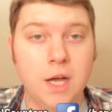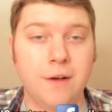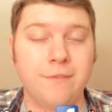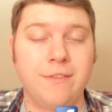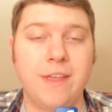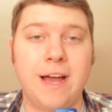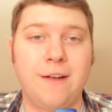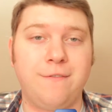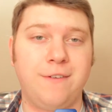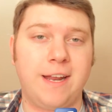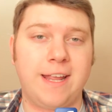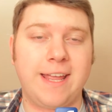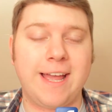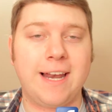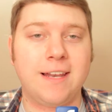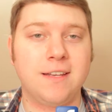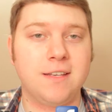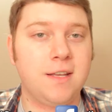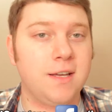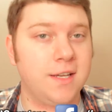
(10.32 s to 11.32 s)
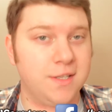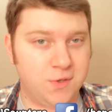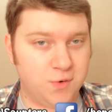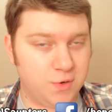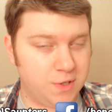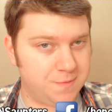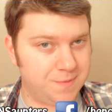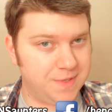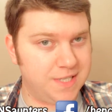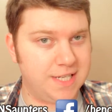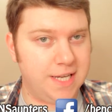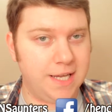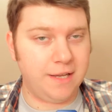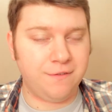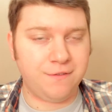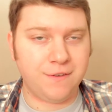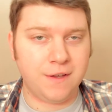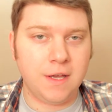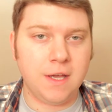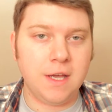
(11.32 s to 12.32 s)
of the Advent calendar. It's Christmas
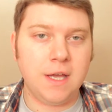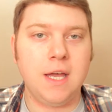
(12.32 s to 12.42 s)
Eve.